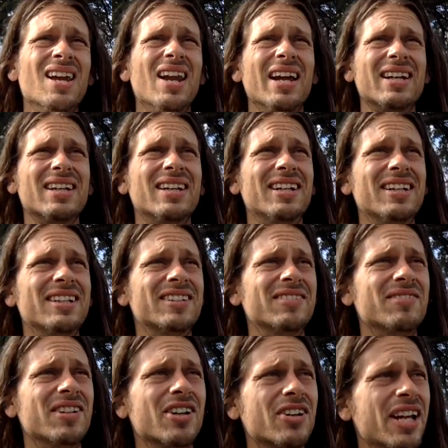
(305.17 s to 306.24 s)
like uh,
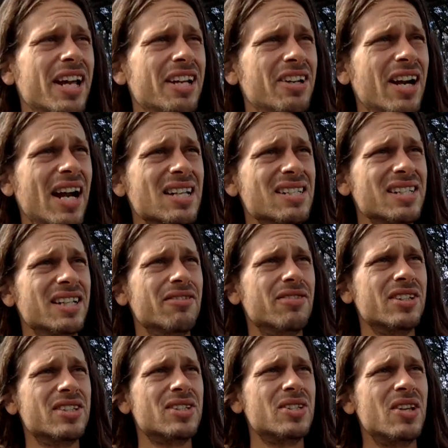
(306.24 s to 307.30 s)
okay you're asking if
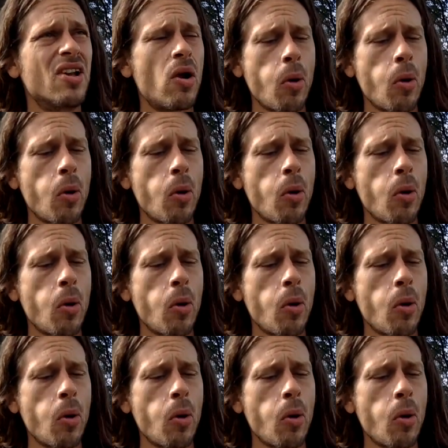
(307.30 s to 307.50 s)
this